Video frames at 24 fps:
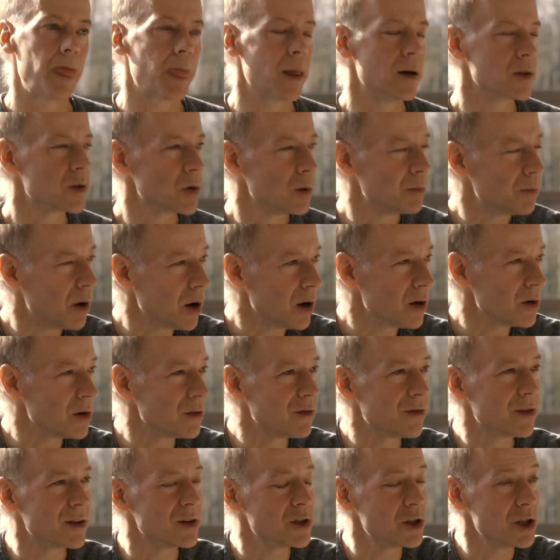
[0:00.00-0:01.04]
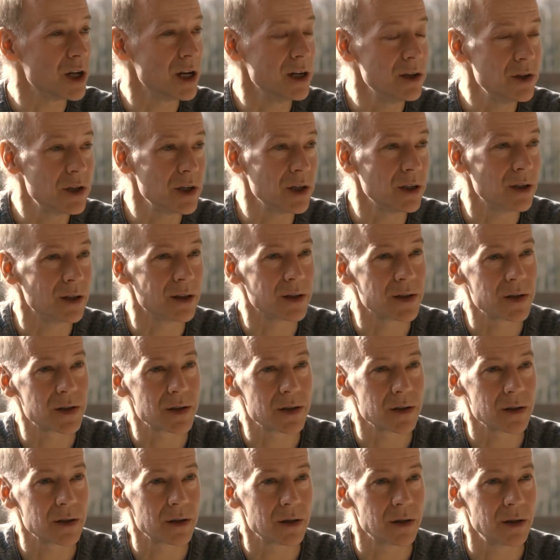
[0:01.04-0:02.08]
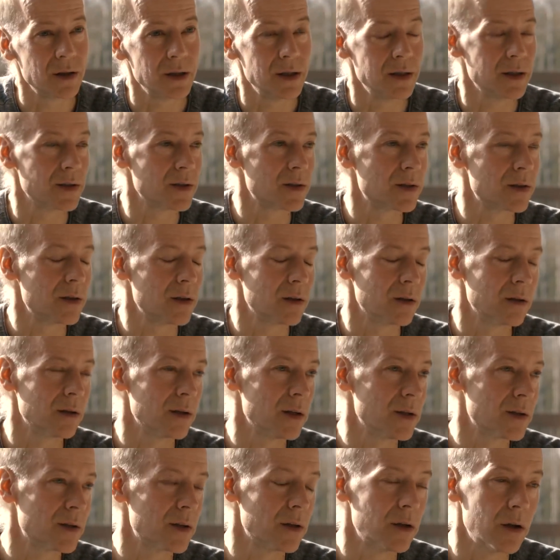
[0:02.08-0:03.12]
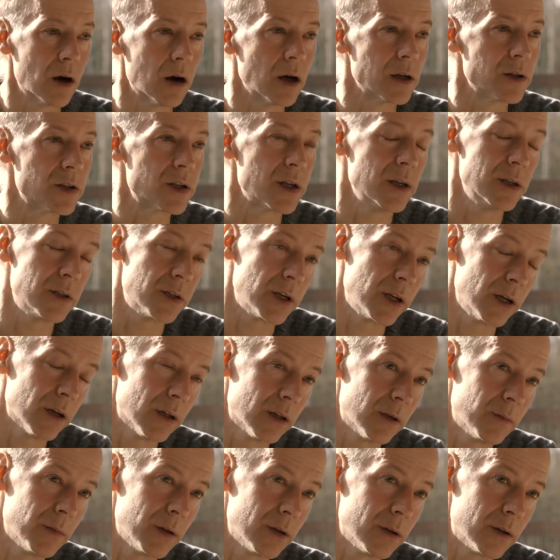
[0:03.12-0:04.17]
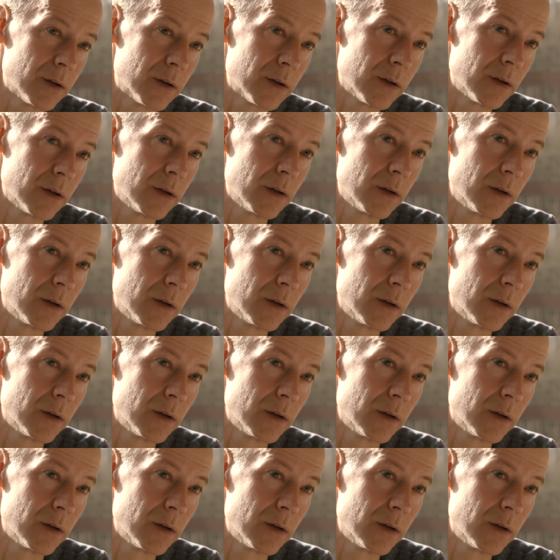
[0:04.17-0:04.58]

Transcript: And so part of the changingness is the non-changing element.